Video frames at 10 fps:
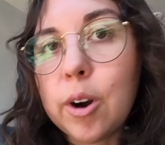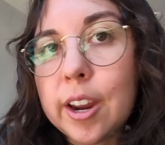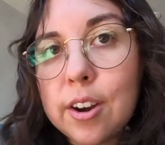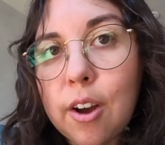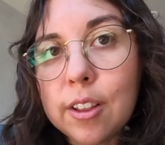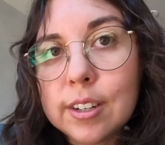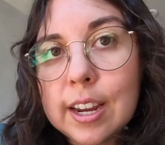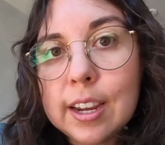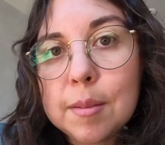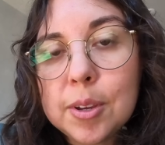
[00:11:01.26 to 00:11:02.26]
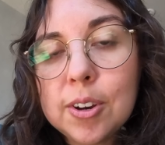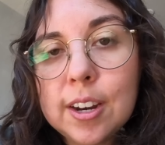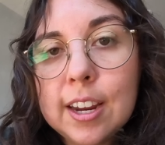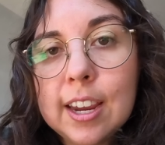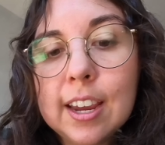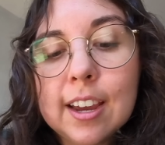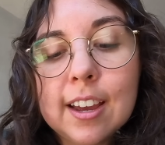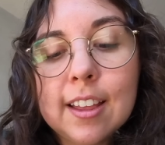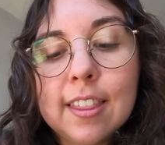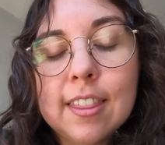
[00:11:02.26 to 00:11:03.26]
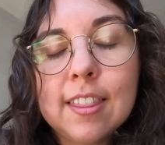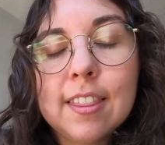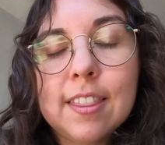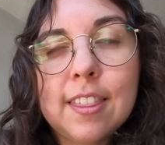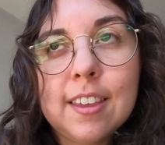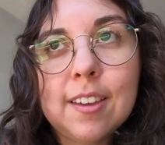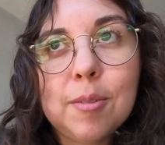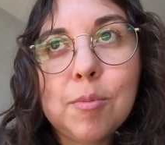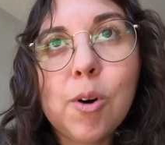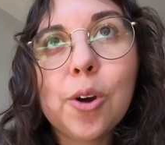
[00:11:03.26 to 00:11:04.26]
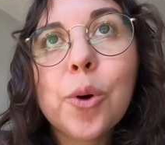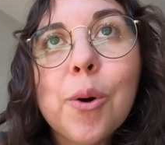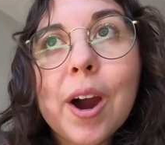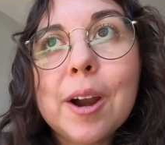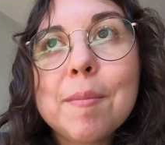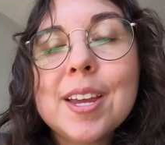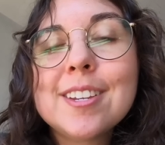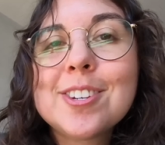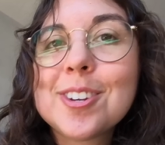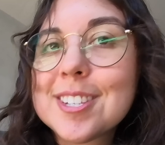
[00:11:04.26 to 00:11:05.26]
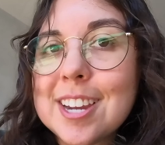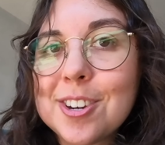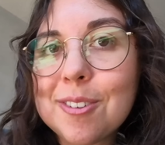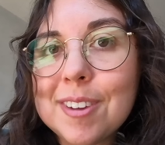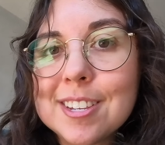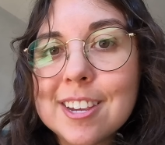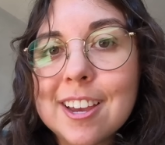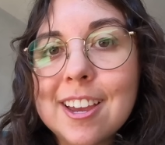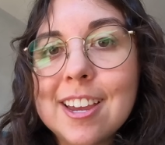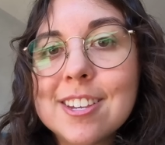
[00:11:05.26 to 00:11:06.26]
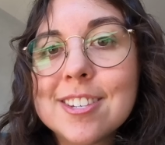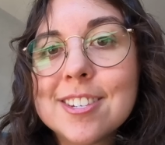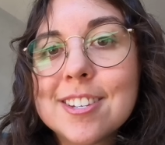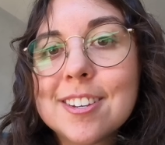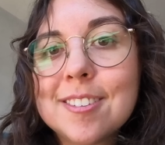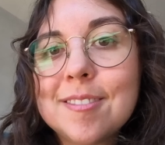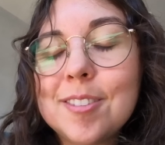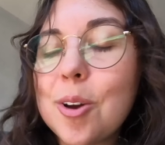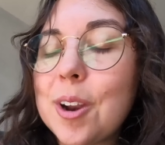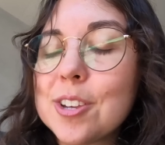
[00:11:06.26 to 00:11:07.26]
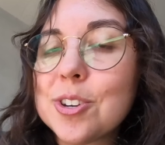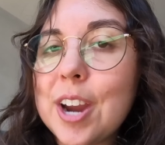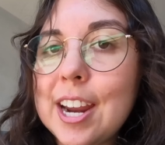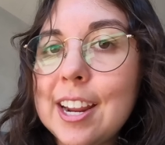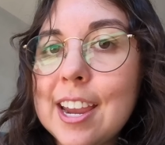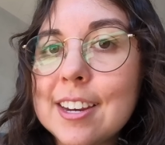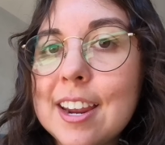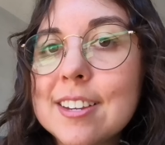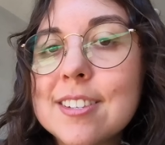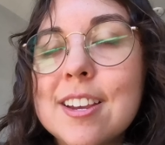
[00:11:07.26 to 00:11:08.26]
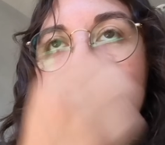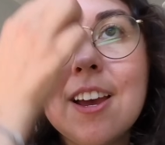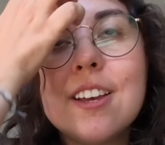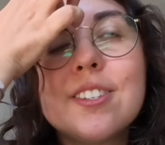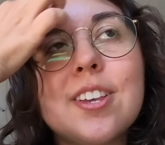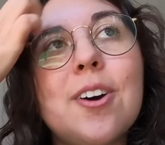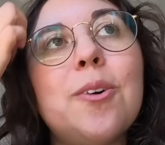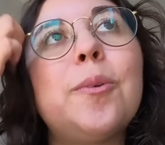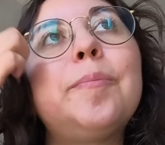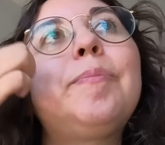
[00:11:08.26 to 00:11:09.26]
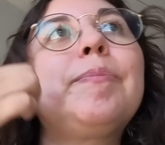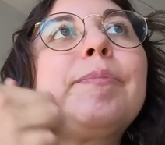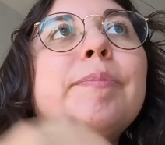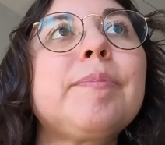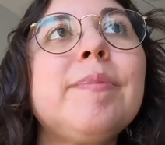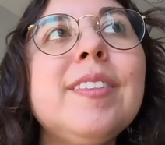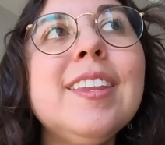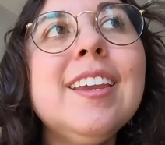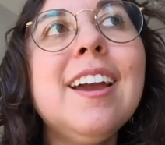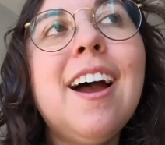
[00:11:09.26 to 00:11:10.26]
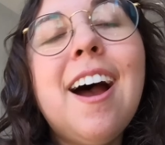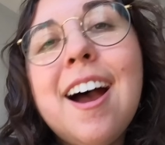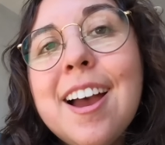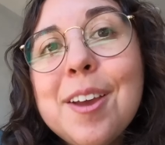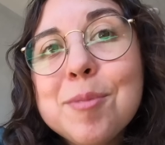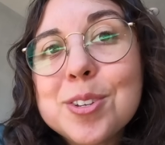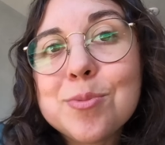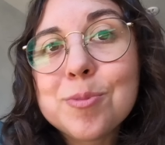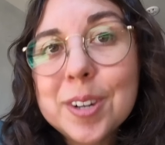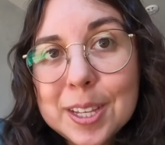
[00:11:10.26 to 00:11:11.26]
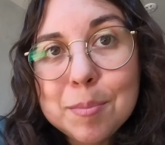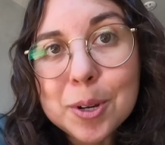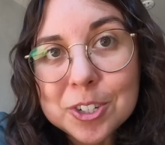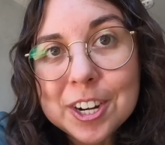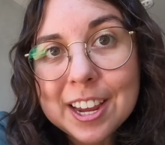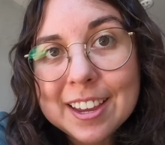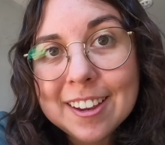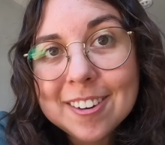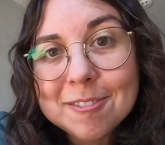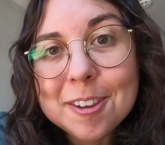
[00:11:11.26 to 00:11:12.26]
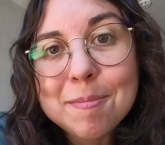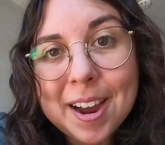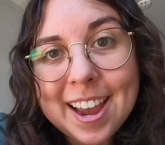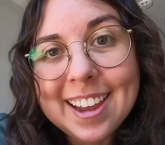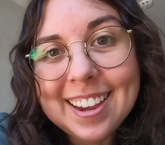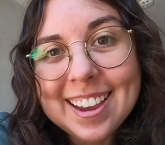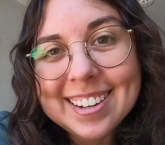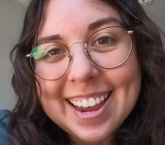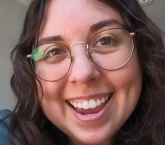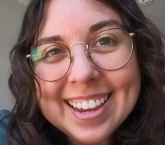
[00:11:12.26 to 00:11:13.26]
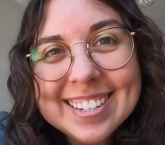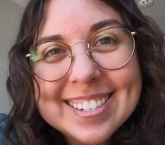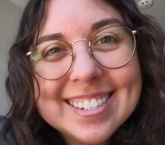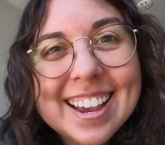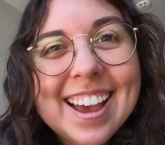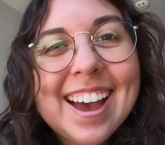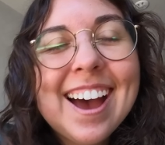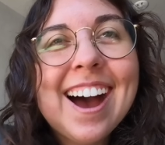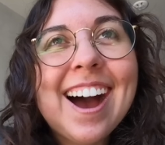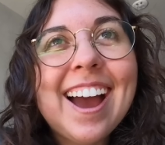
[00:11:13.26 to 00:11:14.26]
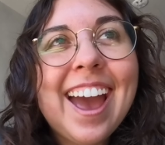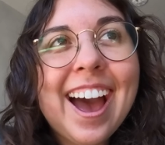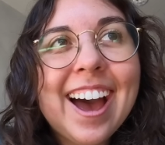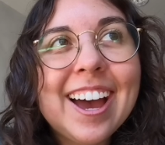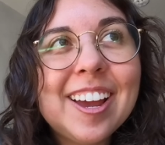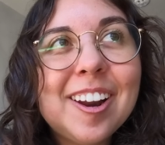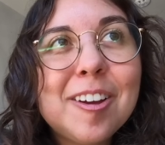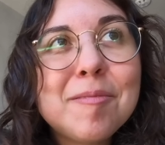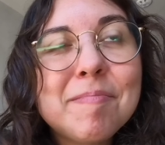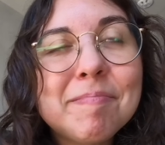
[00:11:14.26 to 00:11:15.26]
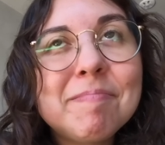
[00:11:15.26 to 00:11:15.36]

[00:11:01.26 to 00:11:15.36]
work and holiday community, the work requirement to extend your visa is known as your 88 days. So, I was really pushing it with my 88 days. I had